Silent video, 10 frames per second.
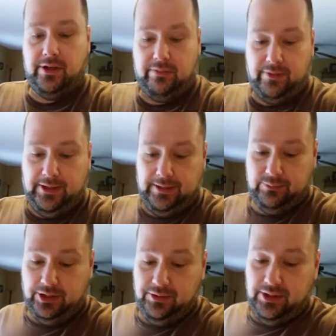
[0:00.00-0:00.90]
stuff. Uh,
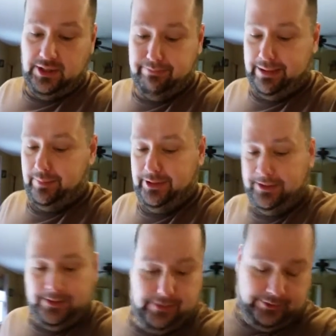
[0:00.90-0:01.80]
I'm gonna do it again. Probably
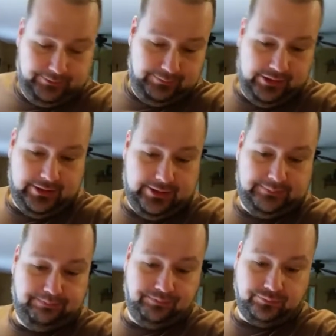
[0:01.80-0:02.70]
not. No, it
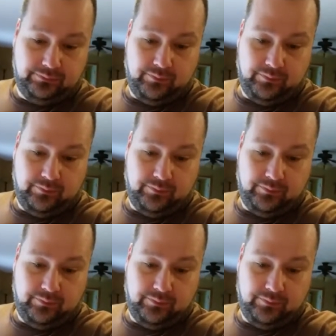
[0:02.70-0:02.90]
um.